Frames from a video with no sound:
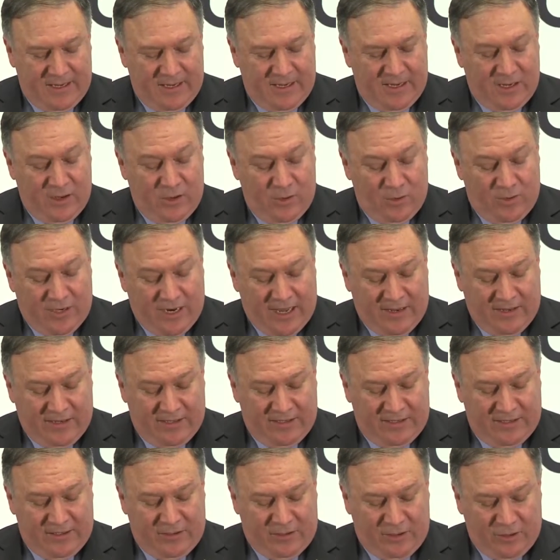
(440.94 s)
In New
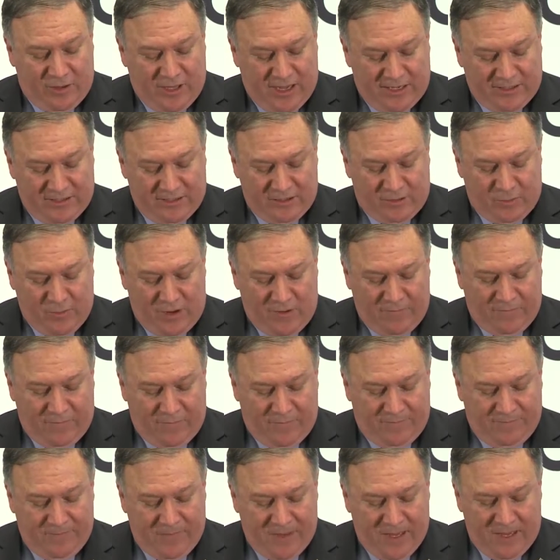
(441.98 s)
Delhi, in 2012,
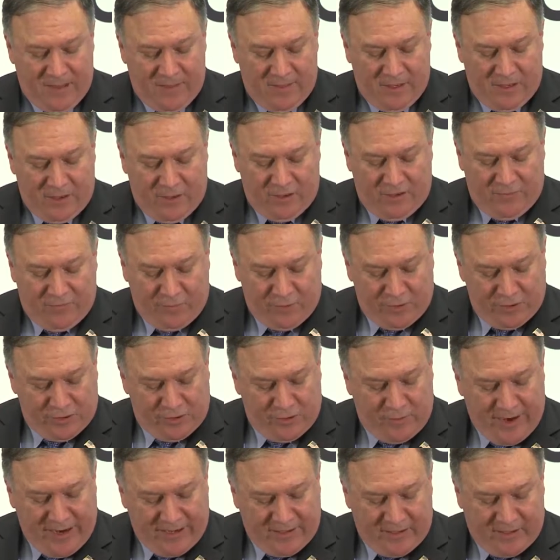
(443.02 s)
the Quds Force
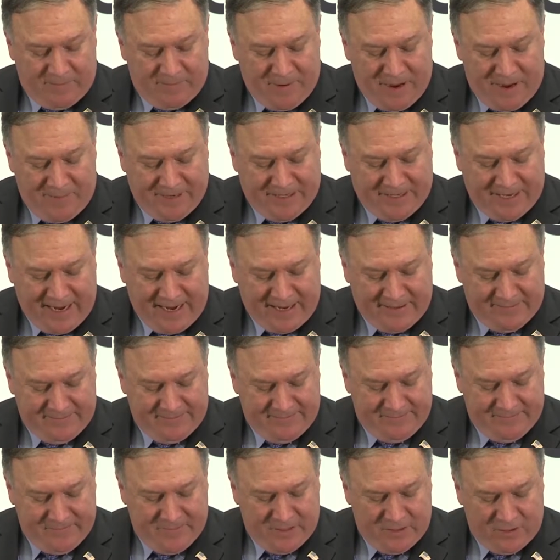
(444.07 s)
directed a bomb attack
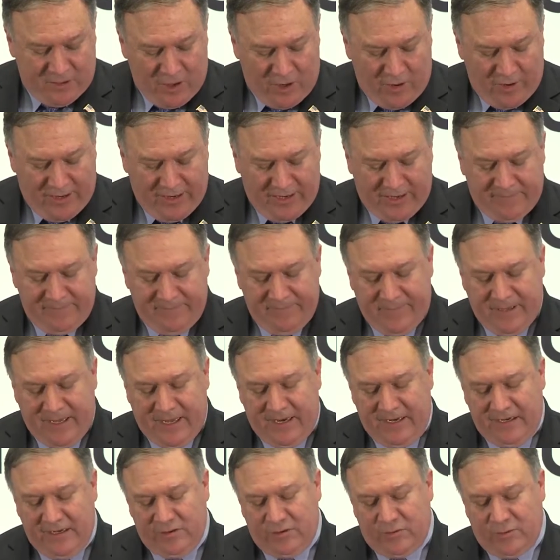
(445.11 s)
targeted
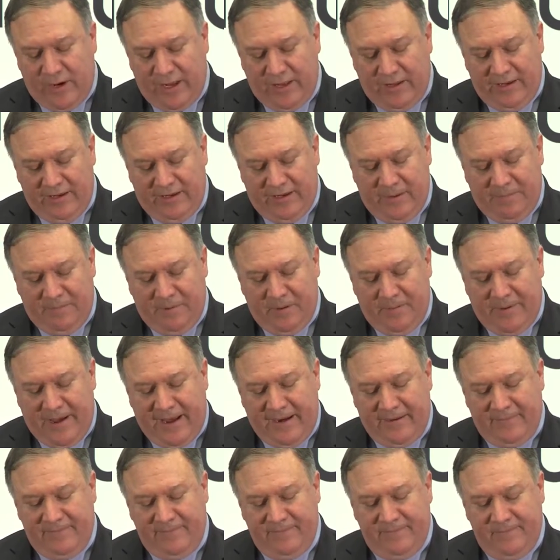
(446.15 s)
at an Israeli
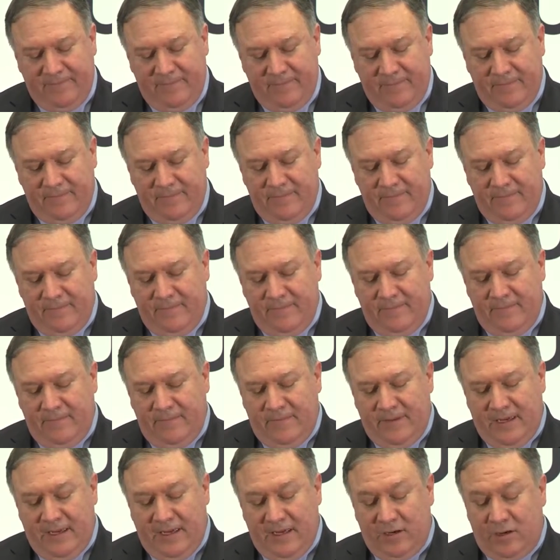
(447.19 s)
diplomat.
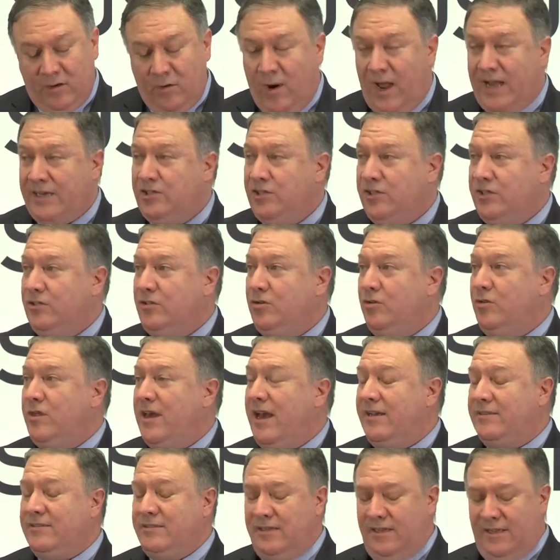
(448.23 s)
In Karachi, in
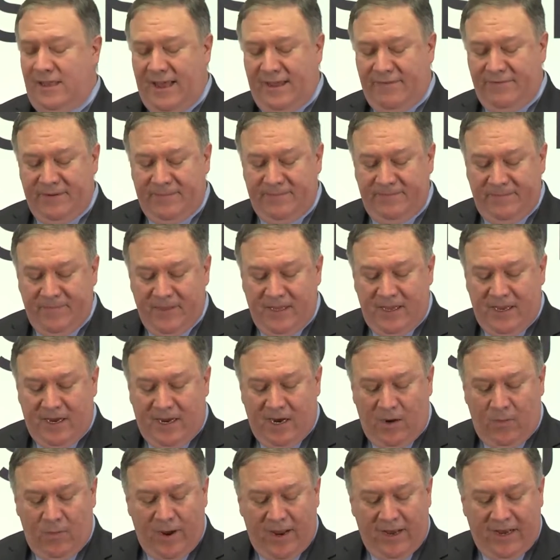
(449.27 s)
2011,
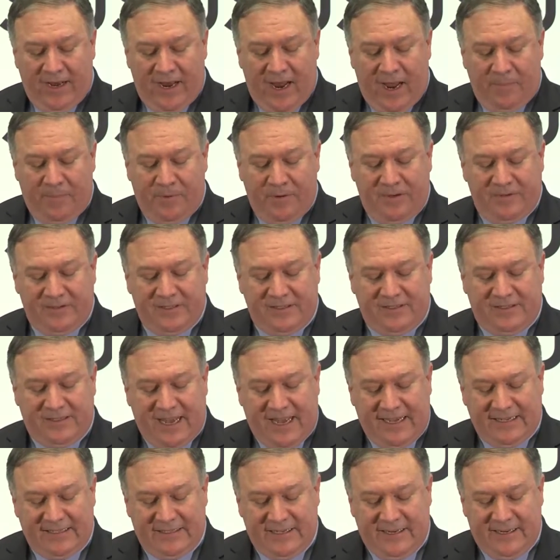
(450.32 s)
Iranian operatives
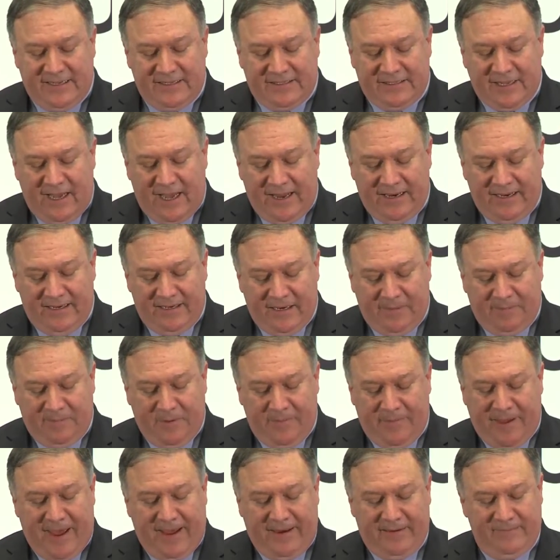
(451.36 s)
assassinated a Saudi
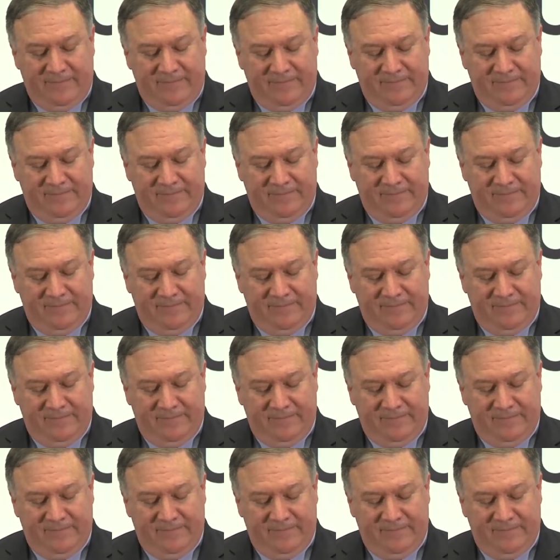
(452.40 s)
diplomat.